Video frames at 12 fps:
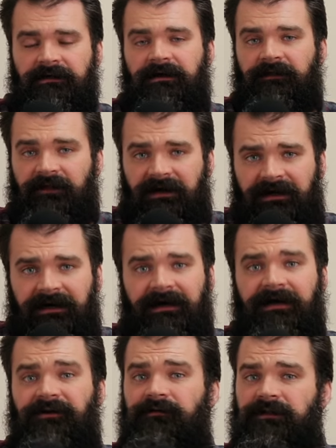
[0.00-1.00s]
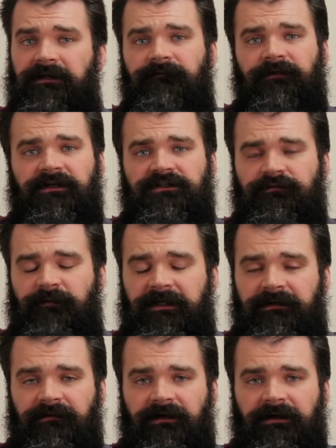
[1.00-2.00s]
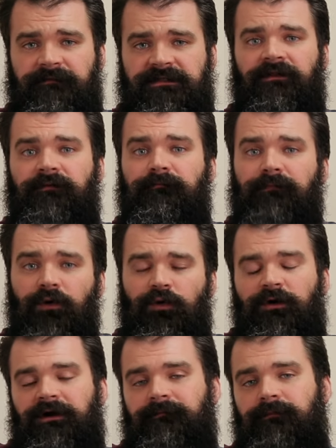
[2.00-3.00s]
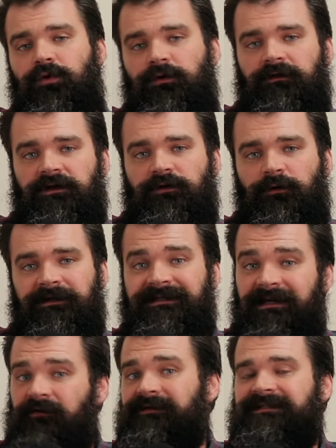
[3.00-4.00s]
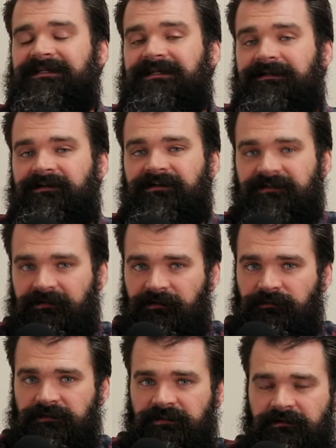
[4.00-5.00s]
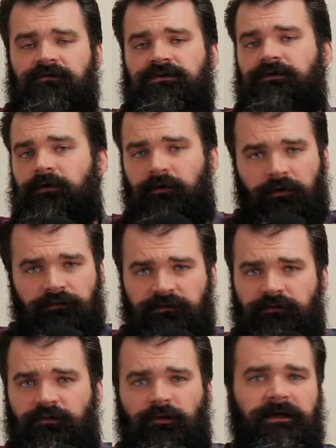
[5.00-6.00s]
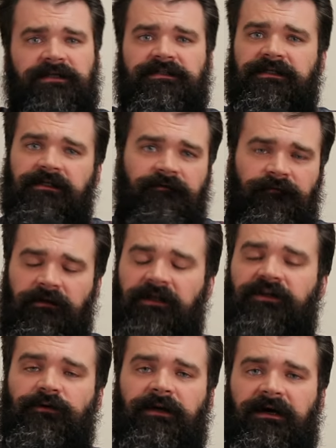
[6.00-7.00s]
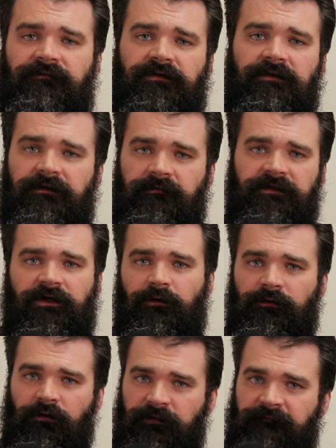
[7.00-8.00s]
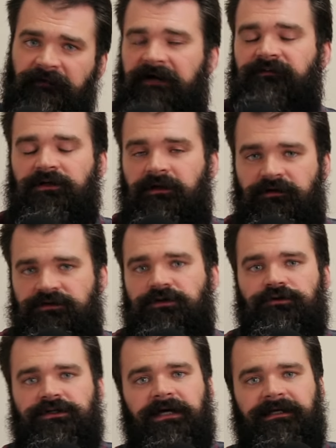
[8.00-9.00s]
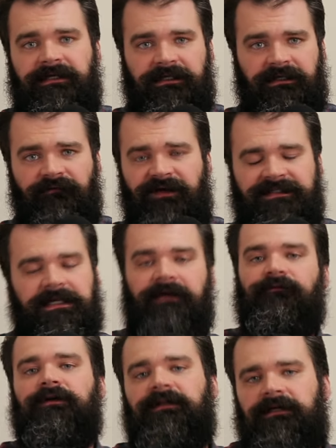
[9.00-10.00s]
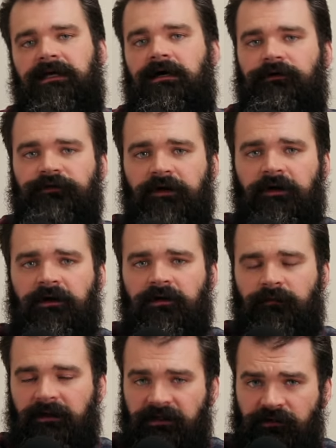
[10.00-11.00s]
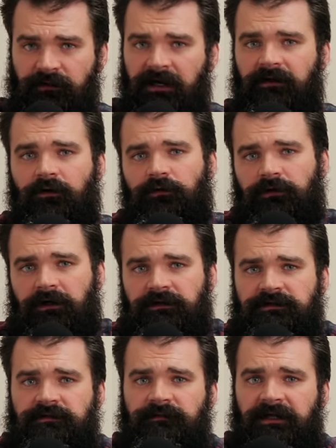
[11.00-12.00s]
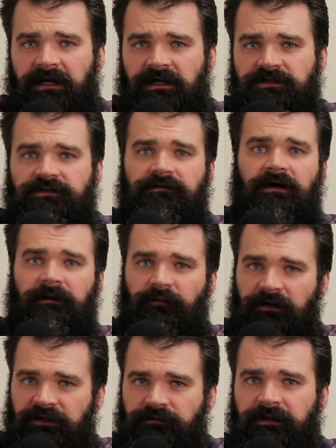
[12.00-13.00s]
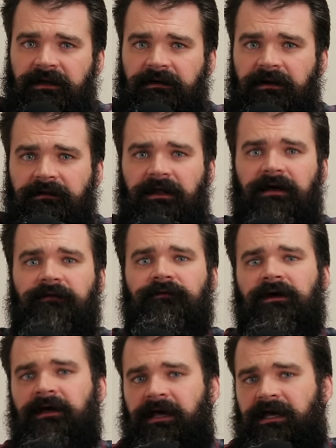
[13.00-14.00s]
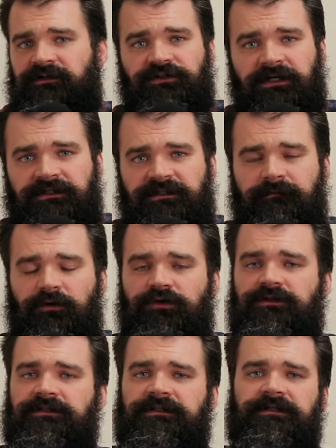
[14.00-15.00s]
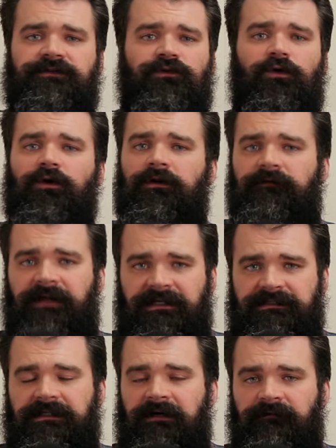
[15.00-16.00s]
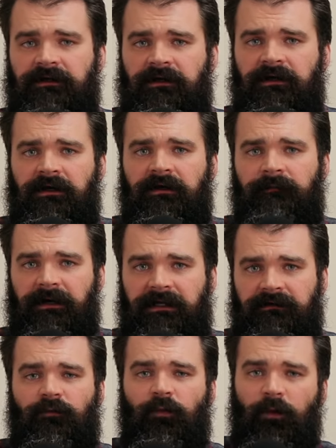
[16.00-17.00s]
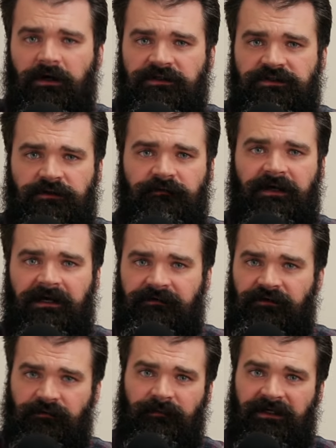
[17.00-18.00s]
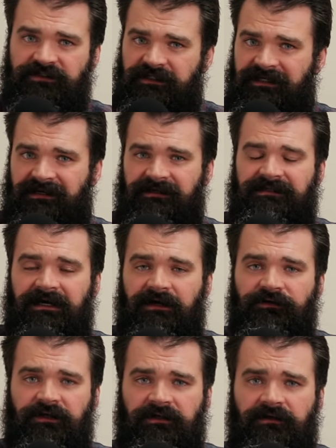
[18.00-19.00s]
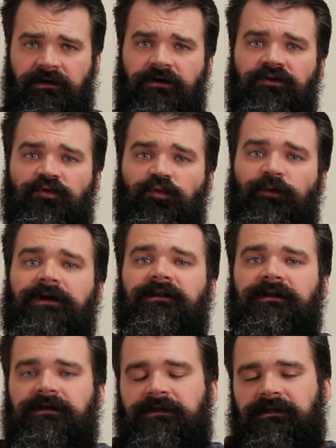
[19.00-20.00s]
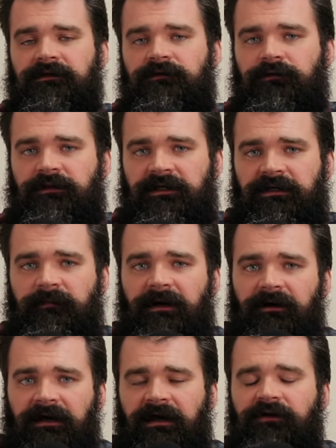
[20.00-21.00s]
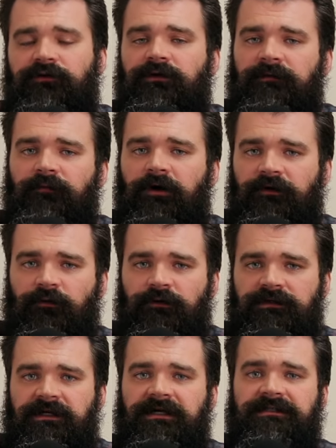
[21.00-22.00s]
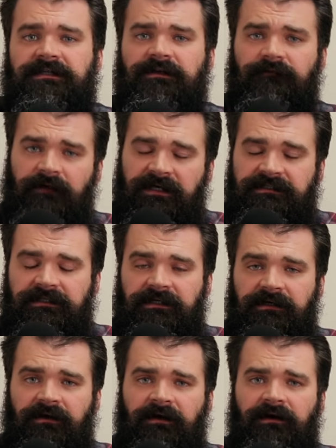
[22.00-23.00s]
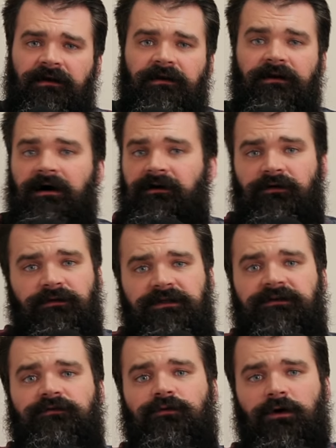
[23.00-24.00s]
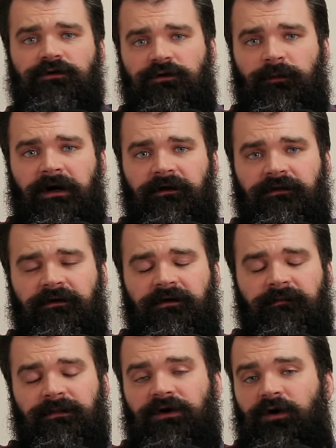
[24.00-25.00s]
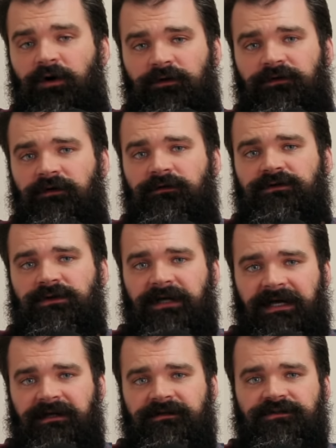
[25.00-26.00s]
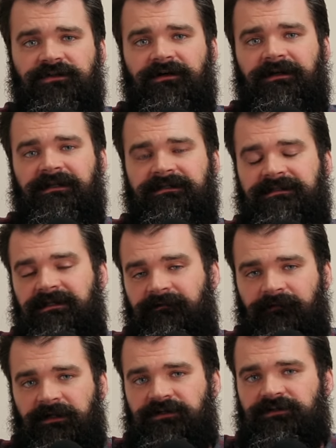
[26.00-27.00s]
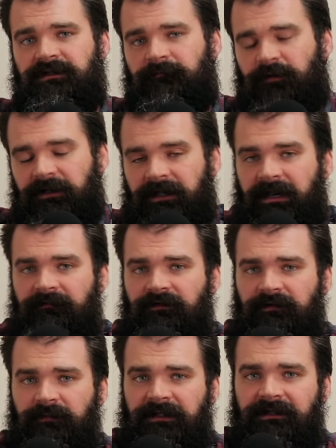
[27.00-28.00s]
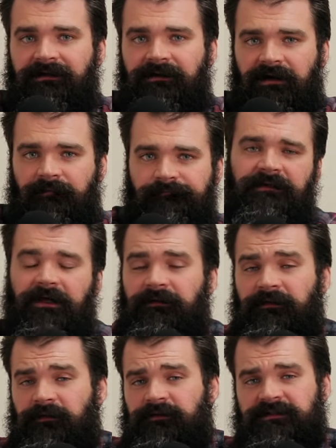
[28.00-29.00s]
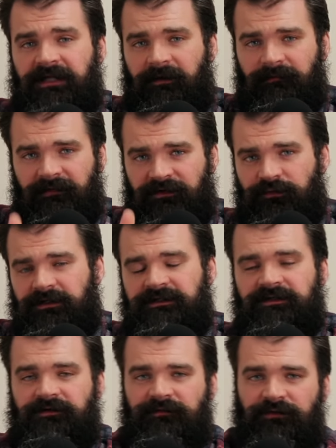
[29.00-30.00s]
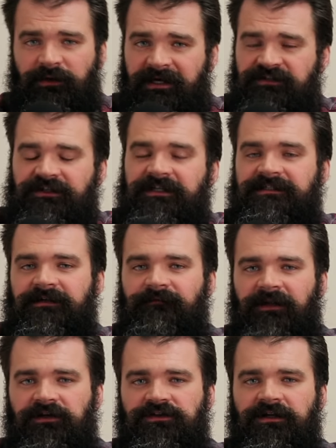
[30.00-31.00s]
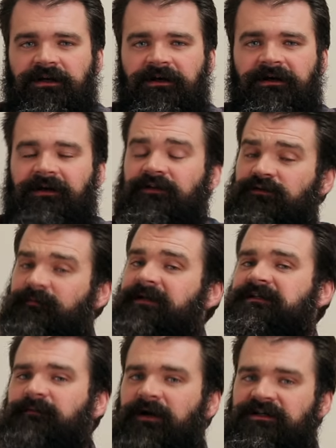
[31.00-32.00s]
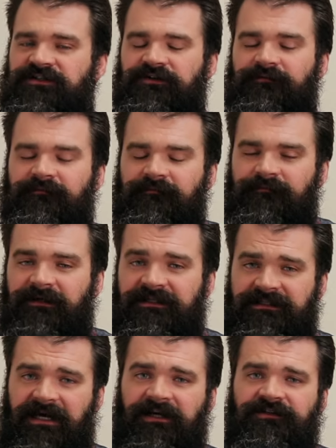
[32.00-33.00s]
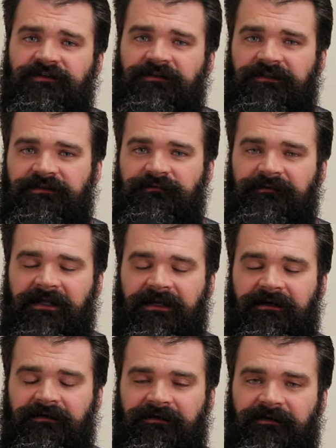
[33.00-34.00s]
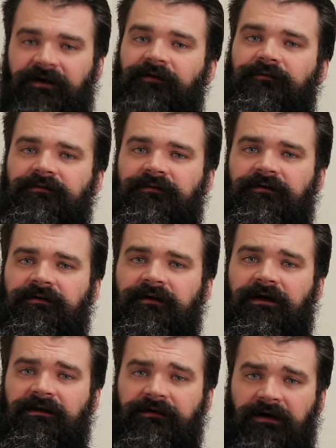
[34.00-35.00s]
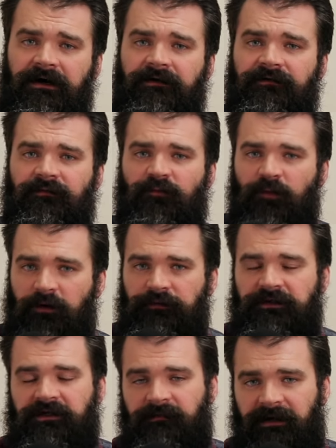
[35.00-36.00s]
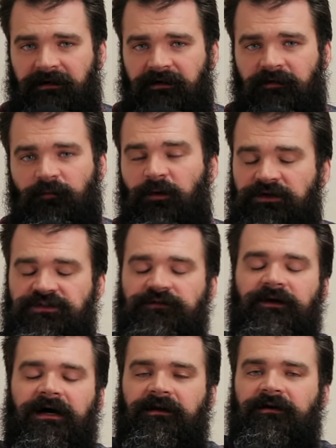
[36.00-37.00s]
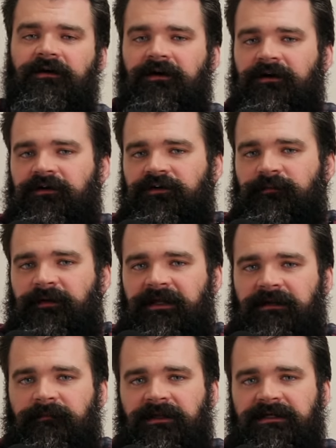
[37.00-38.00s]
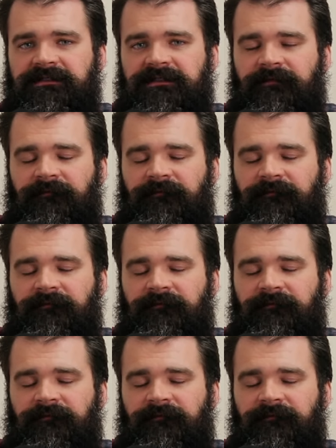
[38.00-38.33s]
And the higher the inflation rate climbs, the more and more that you're guaranteed to lose. So don't go too crazy and feel like you have to literally hold only $500 in your checking and invest everything else, right? You got to hold on to some cash to operate your day-to-day life, hedge against emergencies, all of that stuff. But once you've gotten your budget kind of dialed in, you really need to think about how you can prioritize investing, not only to grow your wealth, but also to hedge against the inflation that will inevitably come. Now, the third step that you need to do to hedge against inflation, and this one might surprise you, but it's actually to let it go and not worry about it once you've got your plan in place.